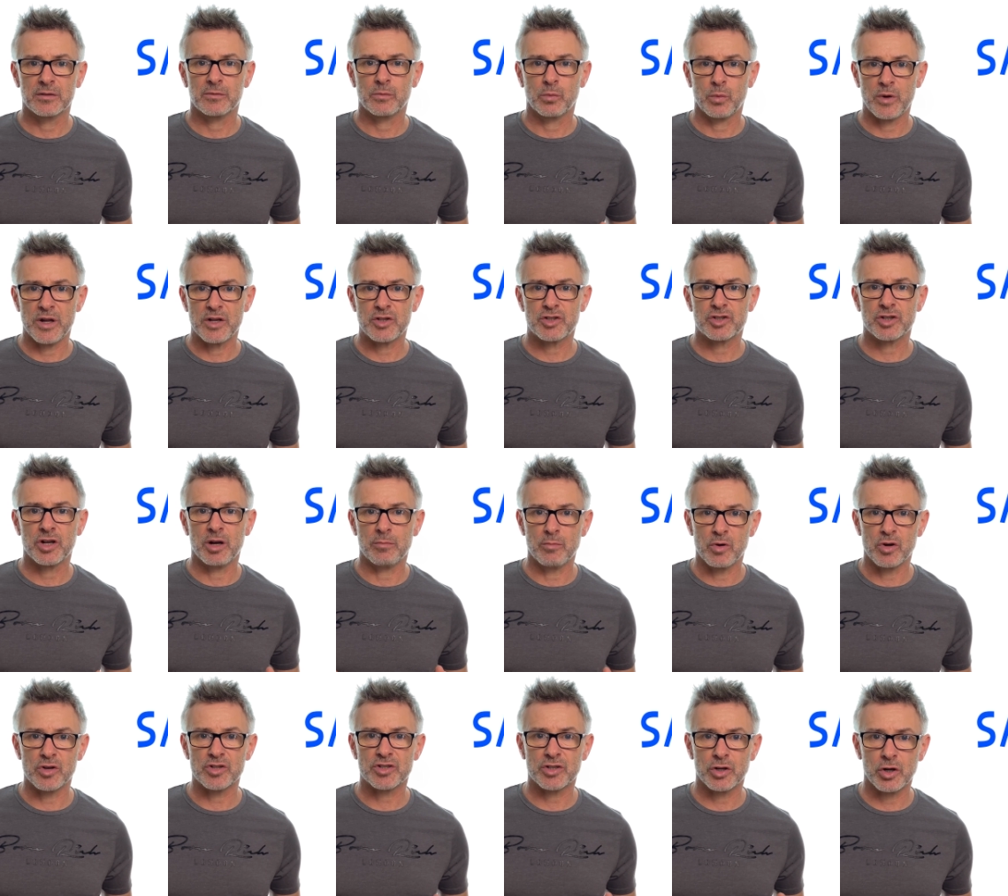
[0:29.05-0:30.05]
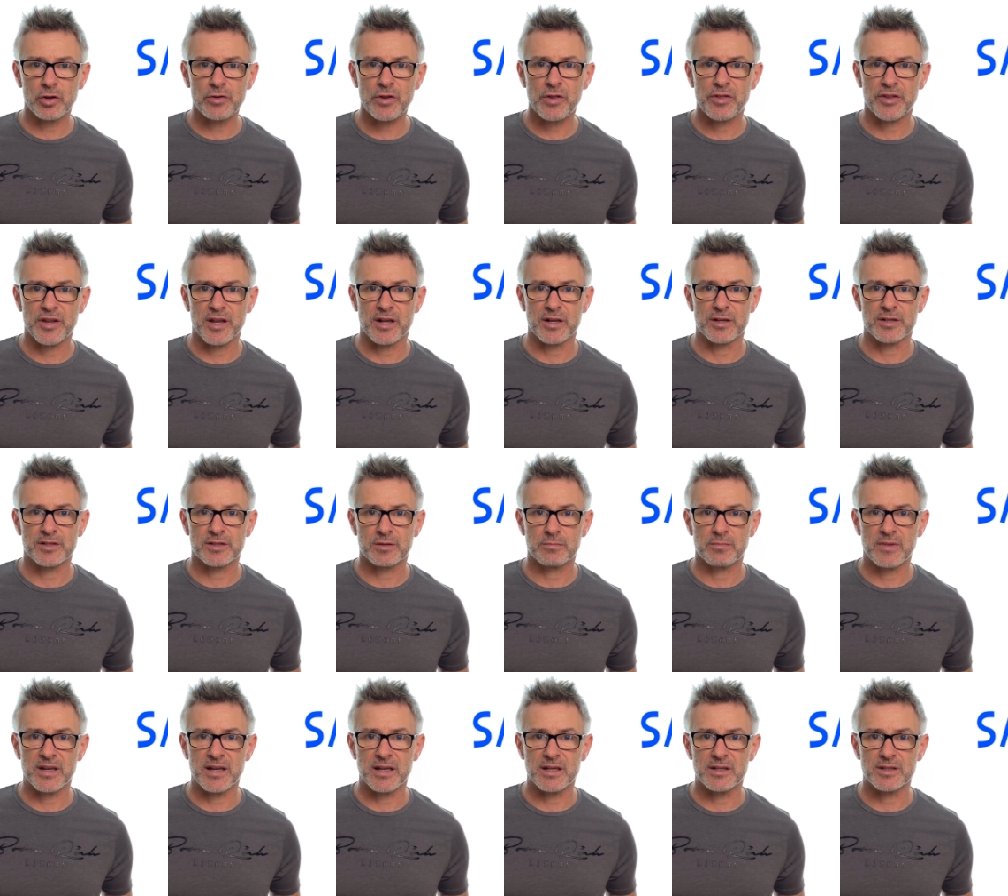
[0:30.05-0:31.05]
which, amongst other things,
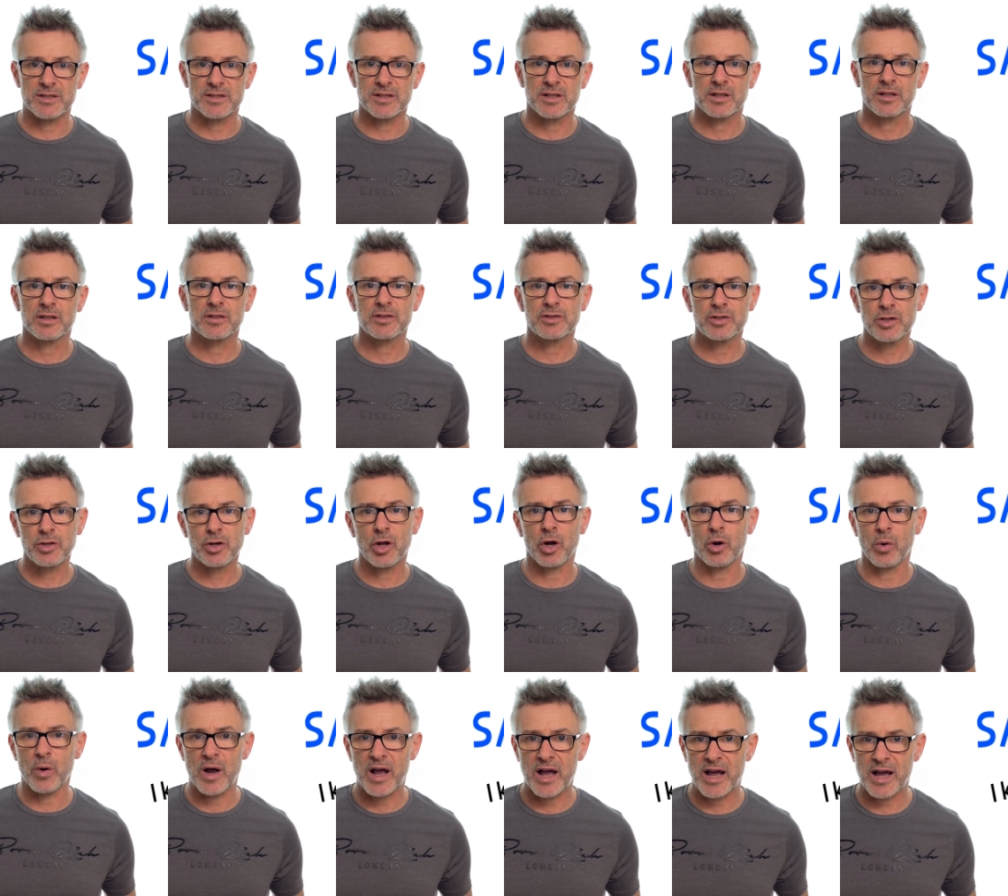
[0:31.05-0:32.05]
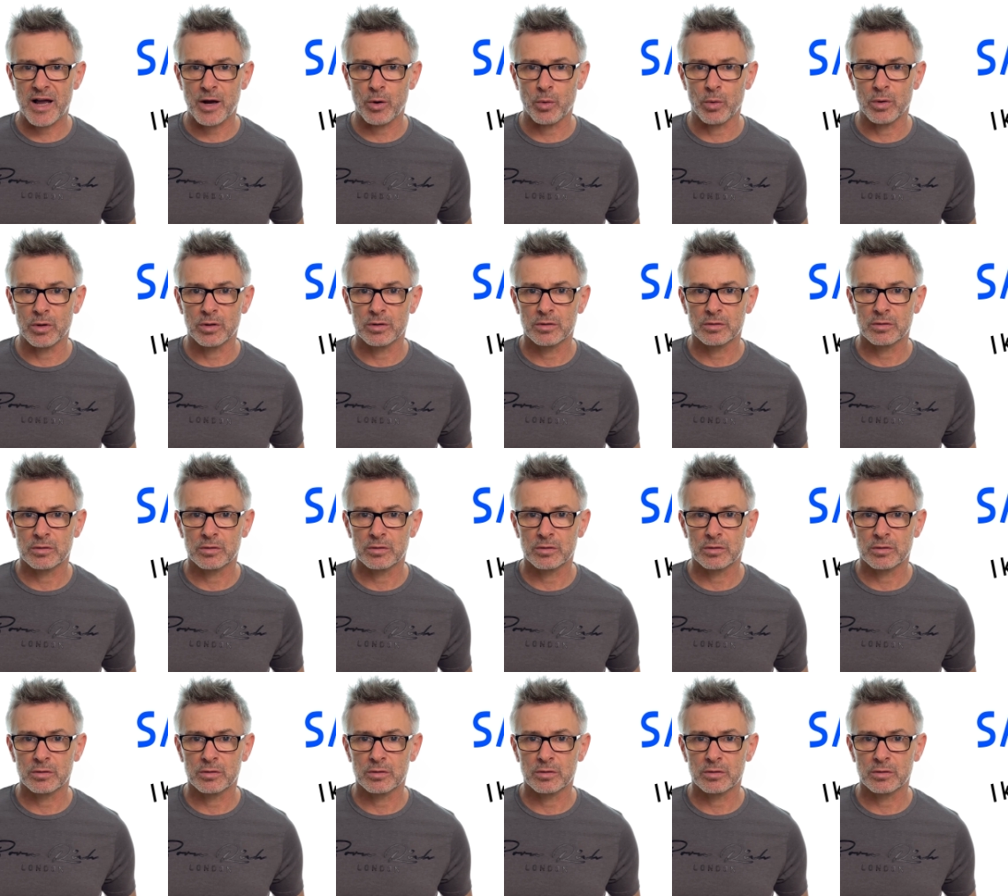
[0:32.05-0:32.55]
means to know how.